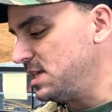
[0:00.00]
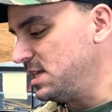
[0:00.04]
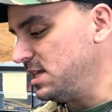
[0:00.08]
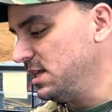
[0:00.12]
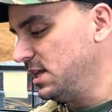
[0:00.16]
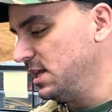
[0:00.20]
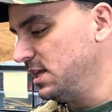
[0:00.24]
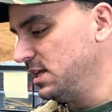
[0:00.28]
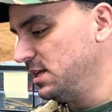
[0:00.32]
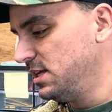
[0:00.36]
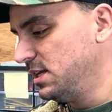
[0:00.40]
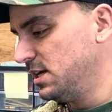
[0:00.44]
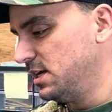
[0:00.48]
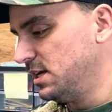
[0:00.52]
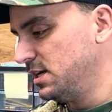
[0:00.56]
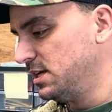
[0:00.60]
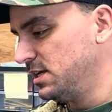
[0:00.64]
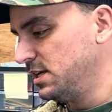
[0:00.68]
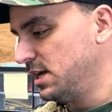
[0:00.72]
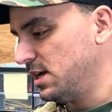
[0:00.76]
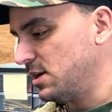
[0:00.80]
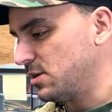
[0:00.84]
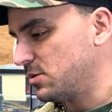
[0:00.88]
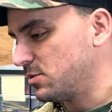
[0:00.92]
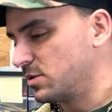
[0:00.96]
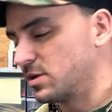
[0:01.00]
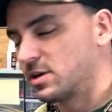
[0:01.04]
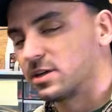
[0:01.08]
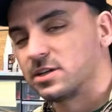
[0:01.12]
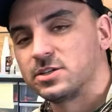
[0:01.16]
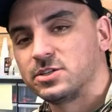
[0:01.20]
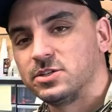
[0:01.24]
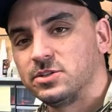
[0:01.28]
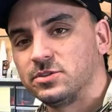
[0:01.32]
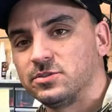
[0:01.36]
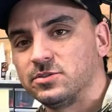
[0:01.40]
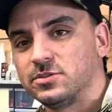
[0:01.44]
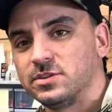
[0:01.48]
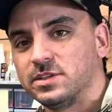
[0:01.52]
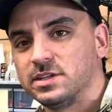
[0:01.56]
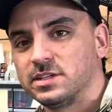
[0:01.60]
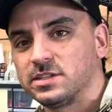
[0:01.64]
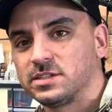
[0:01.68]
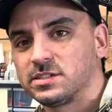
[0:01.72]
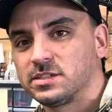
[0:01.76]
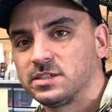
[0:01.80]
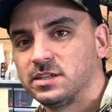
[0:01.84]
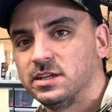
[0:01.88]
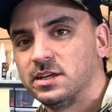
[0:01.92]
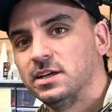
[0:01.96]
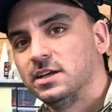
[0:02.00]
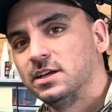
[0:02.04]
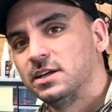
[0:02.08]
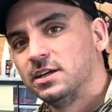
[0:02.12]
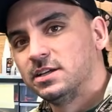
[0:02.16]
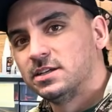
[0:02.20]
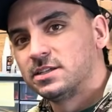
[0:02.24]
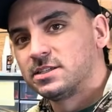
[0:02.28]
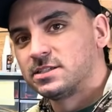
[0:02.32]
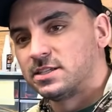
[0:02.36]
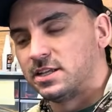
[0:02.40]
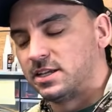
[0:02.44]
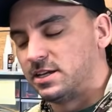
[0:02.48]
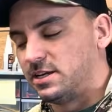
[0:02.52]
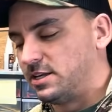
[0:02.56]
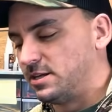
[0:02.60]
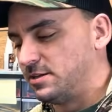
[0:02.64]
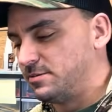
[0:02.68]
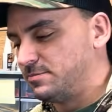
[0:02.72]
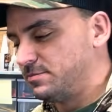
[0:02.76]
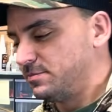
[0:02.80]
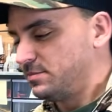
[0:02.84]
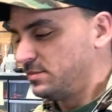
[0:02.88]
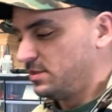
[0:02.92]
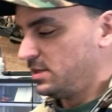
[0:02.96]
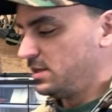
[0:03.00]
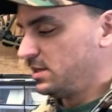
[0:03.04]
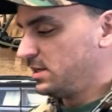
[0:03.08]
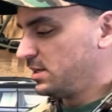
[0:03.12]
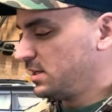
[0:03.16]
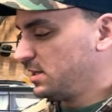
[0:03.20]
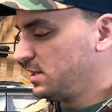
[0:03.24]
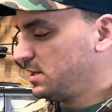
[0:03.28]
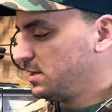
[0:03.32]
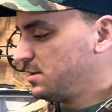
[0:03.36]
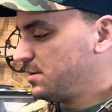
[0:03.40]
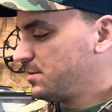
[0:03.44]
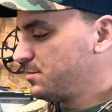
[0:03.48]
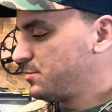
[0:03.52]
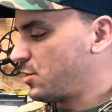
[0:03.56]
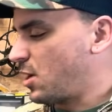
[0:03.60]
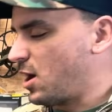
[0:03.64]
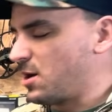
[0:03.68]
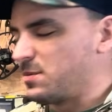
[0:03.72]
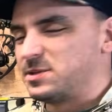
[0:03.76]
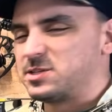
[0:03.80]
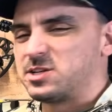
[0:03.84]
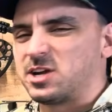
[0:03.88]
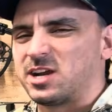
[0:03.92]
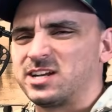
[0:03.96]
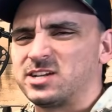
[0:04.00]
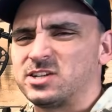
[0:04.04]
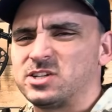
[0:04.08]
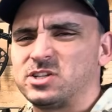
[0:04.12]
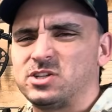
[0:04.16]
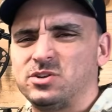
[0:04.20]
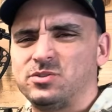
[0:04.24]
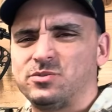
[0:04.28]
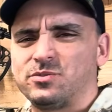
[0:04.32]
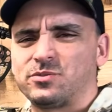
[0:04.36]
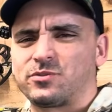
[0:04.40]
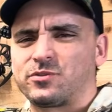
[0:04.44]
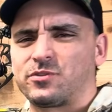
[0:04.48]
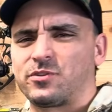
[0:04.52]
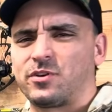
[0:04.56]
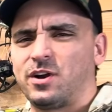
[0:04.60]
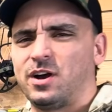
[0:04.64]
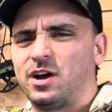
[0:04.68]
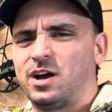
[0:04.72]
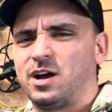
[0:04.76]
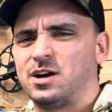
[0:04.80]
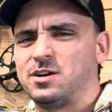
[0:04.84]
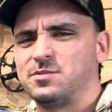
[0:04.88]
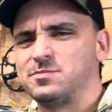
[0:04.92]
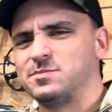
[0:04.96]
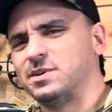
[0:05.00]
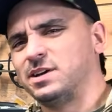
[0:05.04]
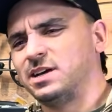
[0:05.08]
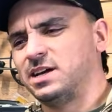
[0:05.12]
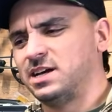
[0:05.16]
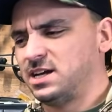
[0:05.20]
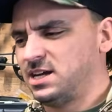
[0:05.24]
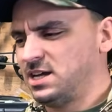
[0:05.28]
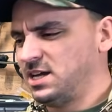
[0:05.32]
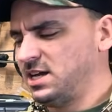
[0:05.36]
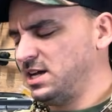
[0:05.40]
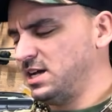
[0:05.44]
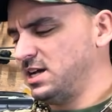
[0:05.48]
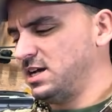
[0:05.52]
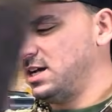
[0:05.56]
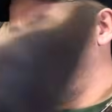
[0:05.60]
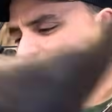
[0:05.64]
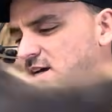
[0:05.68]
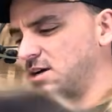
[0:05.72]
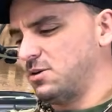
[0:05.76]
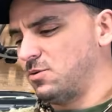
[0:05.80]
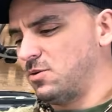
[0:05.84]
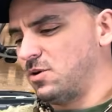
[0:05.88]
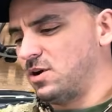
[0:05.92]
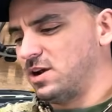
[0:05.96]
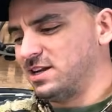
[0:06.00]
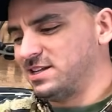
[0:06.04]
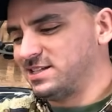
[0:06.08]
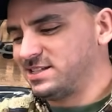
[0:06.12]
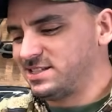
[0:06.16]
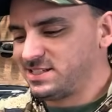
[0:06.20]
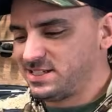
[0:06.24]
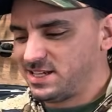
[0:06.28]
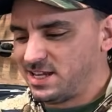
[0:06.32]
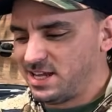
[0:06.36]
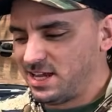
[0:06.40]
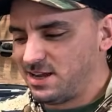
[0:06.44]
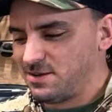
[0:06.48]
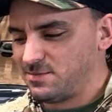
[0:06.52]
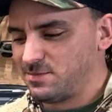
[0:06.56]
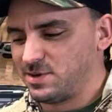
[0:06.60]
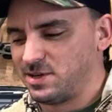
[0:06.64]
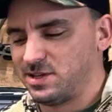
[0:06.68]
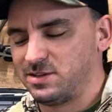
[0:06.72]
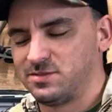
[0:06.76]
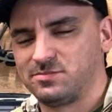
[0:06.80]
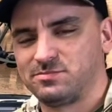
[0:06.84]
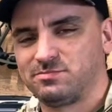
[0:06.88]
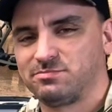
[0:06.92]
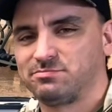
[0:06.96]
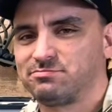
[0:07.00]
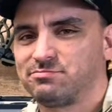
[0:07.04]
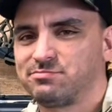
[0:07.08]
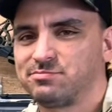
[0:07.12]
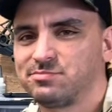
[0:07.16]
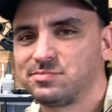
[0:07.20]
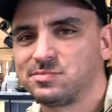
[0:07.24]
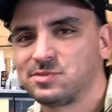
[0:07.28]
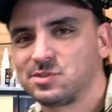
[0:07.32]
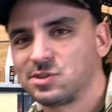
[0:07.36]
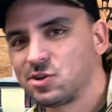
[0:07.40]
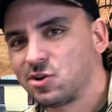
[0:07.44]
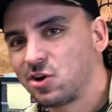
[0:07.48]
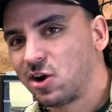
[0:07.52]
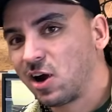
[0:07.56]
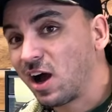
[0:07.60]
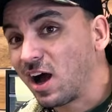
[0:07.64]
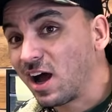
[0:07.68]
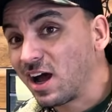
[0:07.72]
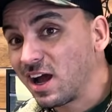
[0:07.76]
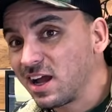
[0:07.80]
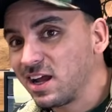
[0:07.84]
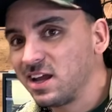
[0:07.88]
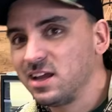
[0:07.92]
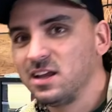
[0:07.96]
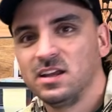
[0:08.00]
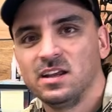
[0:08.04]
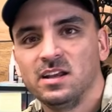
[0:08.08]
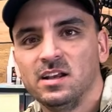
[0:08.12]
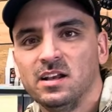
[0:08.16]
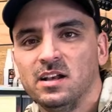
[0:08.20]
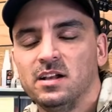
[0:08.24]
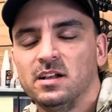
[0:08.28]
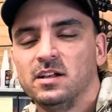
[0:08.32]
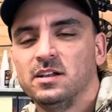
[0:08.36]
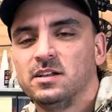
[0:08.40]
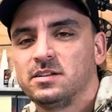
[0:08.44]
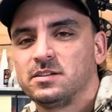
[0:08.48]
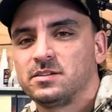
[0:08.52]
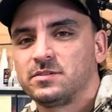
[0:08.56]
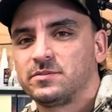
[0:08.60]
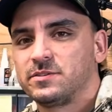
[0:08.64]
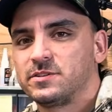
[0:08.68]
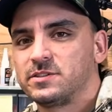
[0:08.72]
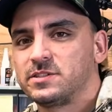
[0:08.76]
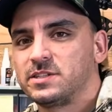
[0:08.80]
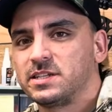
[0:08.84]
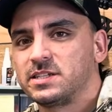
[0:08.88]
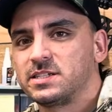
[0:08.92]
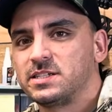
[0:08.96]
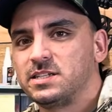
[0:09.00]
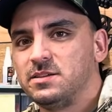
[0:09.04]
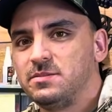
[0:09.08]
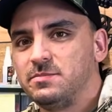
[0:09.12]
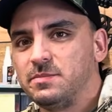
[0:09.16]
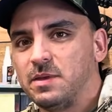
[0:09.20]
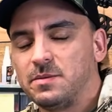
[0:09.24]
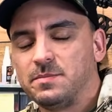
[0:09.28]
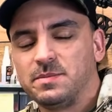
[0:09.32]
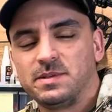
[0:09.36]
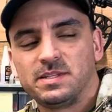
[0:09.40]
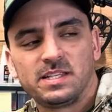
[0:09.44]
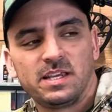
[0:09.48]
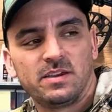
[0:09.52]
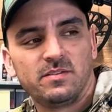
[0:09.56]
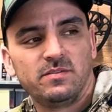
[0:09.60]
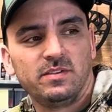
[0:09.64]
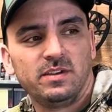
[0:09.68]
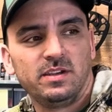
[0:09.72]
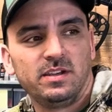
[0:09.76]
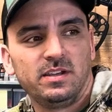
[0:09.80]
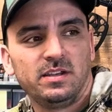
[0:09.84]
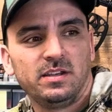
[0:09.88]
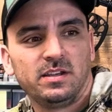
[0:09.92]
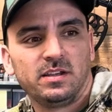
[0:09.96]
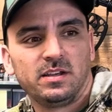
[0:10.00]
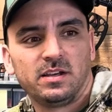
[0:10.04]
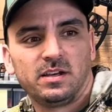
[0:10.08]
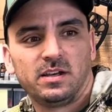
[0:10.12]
And yeah, we're gonna shoot through this, set it up. Probably try to shoot from, I wanna say I'm gonna try for 60, maybe 70.